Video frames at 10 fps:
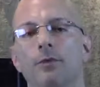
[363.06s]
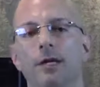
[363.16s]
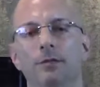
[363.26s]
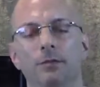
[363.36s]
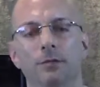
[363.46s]

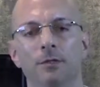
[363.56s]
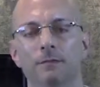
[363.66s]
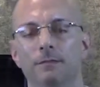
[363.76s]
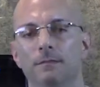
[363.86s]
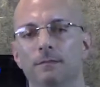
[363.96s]
brain tumor,
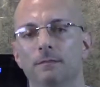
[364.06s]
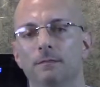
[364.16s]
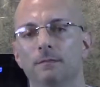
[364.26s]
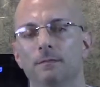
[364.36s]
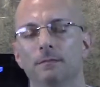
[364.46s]

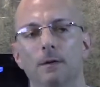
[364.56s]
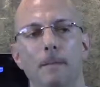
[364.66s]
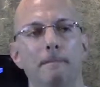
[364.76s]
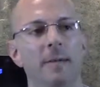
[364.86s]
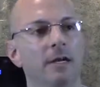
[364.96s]

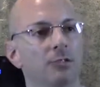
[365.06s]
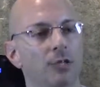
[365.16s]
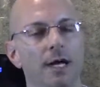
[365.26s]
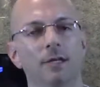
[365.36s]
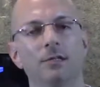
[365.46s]

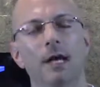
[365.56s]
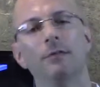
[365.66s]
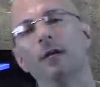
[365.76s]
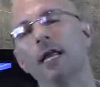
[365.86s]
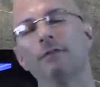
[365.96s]
meningitis, and
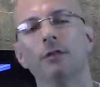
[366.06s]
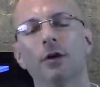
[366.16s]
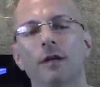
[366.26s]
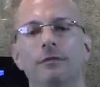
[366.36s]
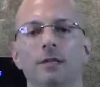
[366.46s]
they're not even
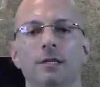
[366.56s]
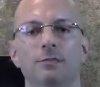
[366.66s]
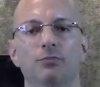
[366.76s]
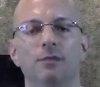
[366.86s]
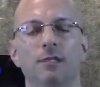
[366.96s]
looking for this
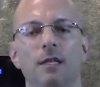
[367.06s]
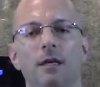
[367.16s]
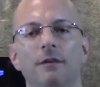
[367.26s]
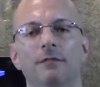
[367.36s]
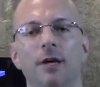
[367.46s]
brucella
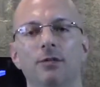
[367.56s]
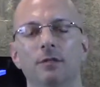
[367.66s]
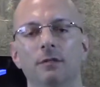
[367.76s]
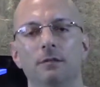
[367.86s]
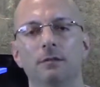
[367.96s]

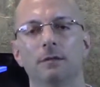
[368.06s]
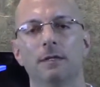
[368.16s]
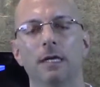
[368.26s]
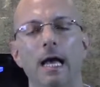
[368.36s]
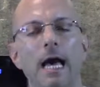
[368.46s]
infection.
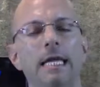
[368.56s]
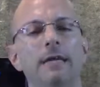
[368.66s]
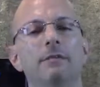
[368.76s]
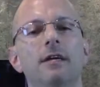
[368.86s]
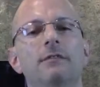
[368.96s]
And
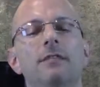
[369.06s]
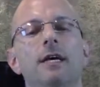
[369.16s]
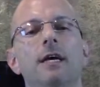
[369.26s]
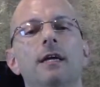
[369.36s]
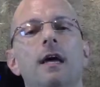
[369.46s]
even if
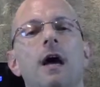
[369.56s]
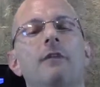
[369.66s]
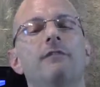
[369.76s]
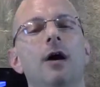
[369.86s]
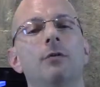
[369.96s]
they
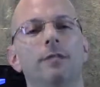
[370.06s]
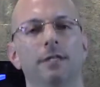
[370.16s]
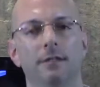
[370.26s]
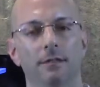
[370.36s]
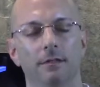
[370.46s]
found
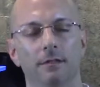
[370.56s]
it,